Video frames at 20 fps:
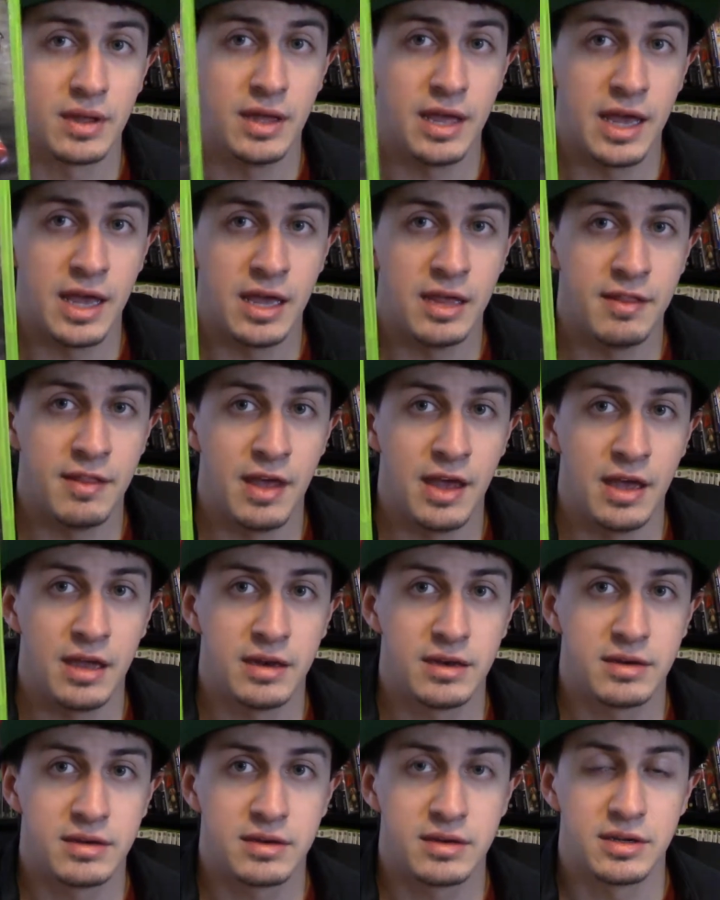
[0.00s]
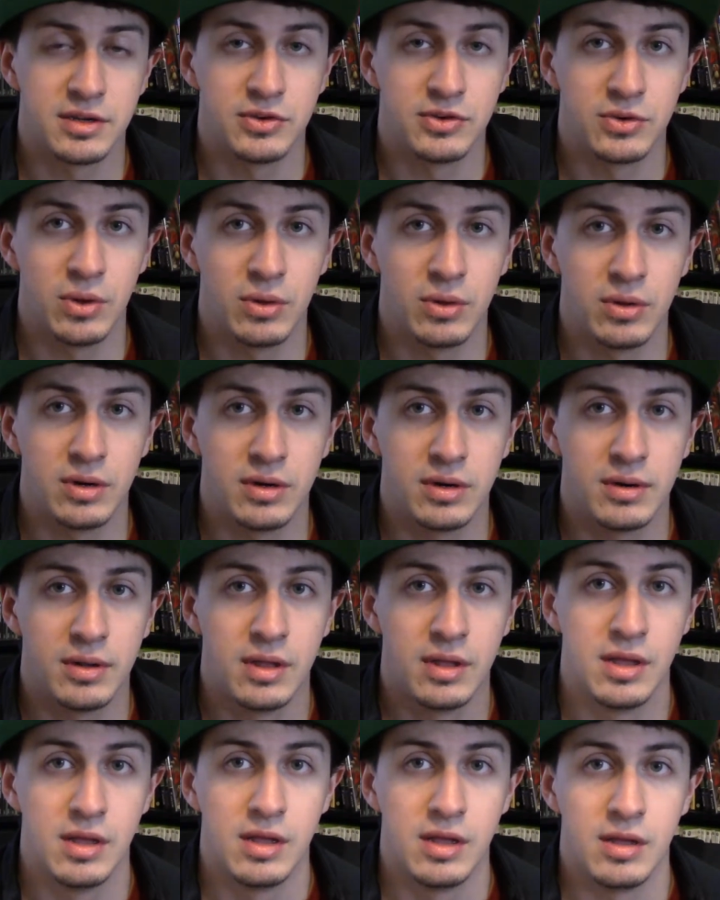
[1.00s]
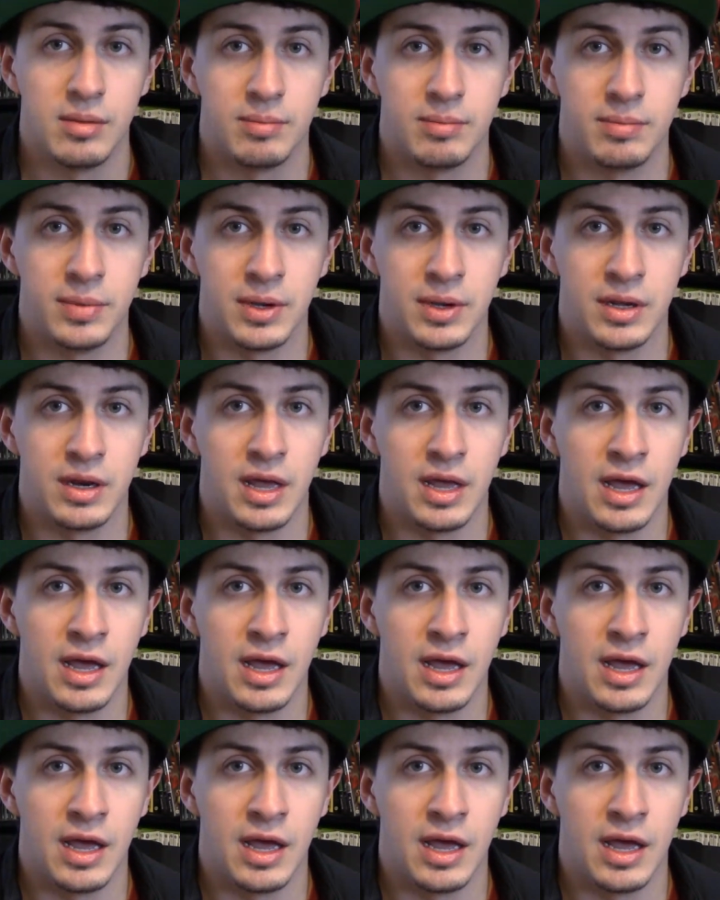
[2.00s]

and that controller, but